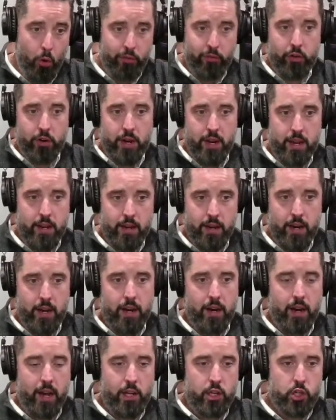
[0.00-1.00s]
Porphyry,
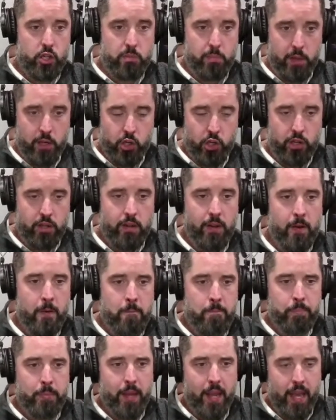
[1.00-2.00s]
I just mentioned,
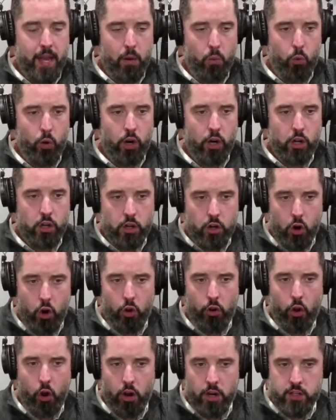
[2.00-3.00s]
in a work
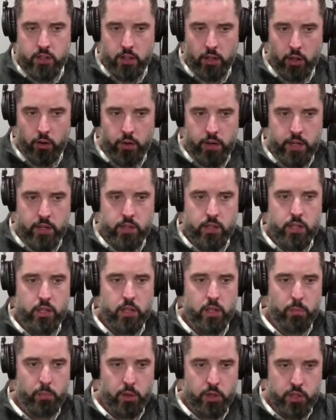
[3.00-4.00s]
called
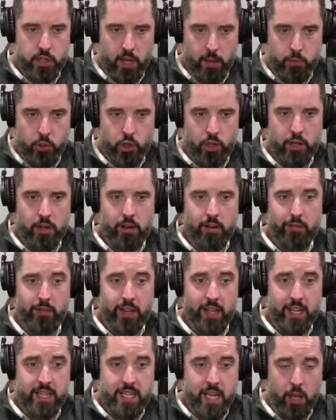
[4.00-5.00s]
Auxiliaries to the Perception
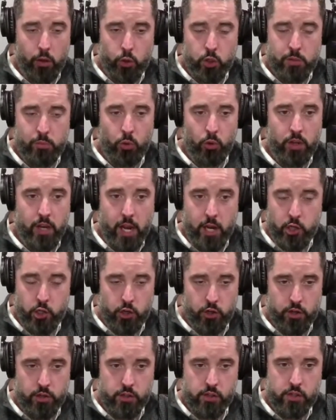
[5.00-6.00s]
of Intelligible
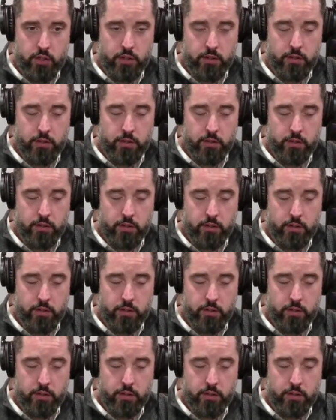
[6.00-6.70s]
Natures.